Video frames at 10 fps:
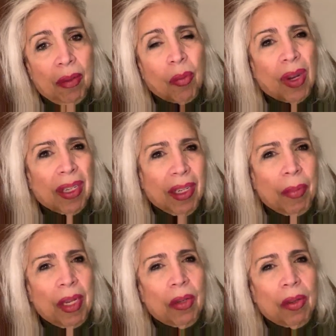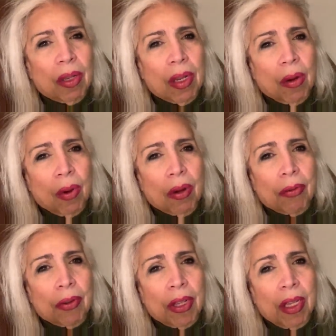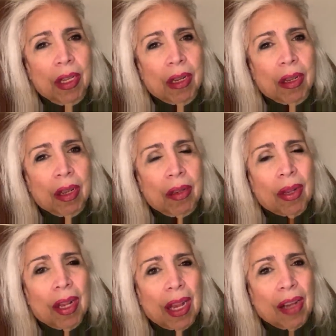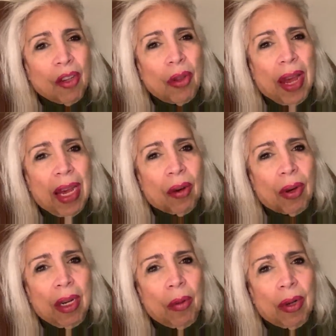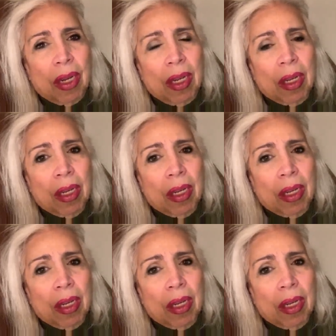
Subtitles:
Well, let me do the logo for the. I'll do the header anyway.